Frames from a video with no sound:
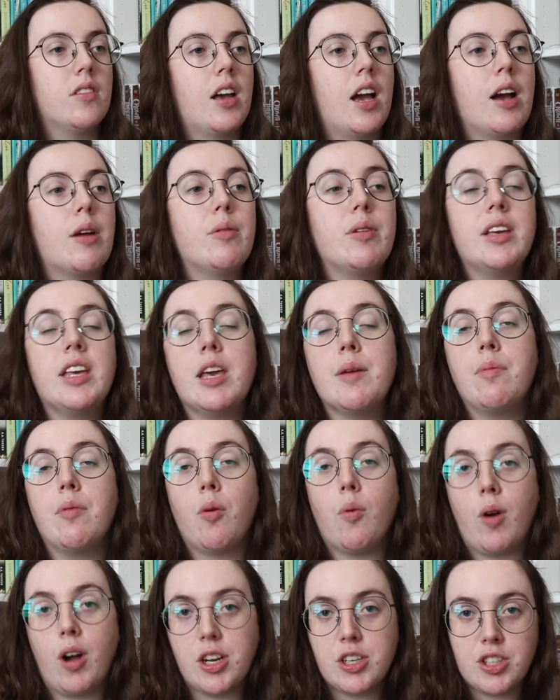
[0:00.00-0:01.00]
I would keep a
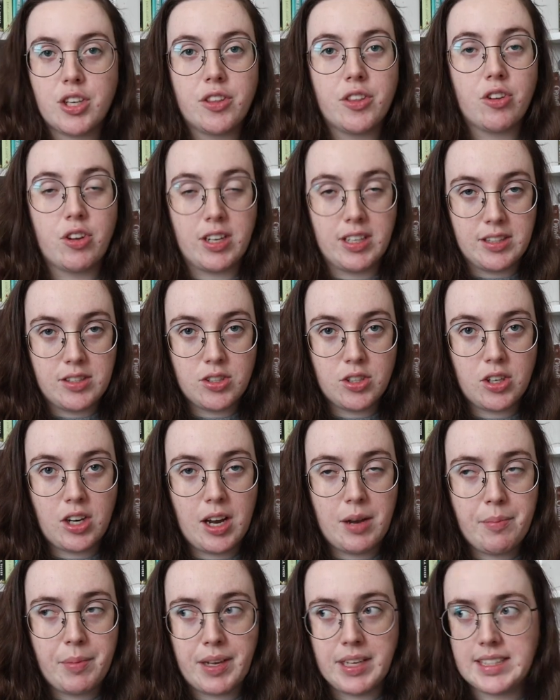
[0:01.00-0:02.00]
watch on their
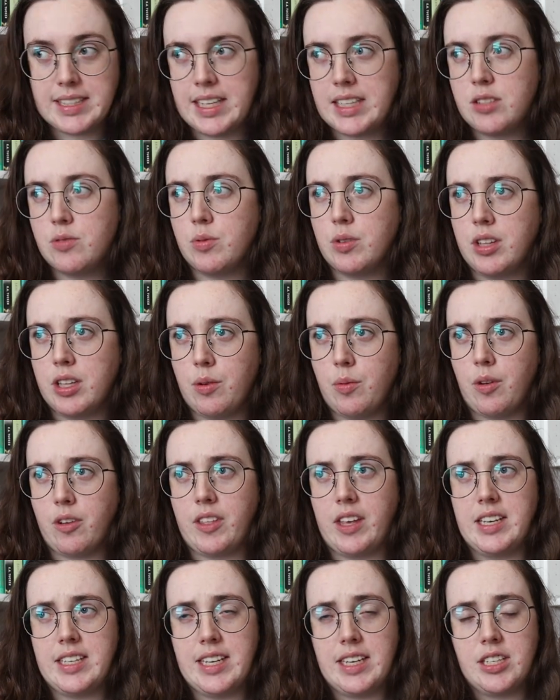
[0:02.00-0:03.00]
Instagram because that's really where
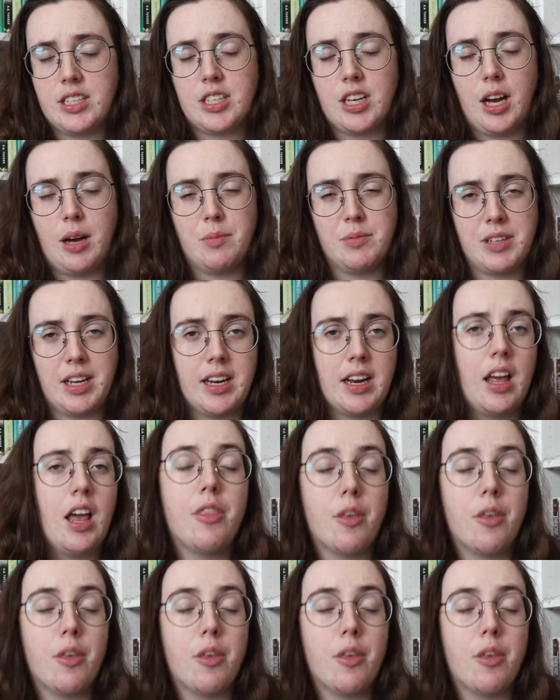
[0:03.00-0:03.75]
they tend to update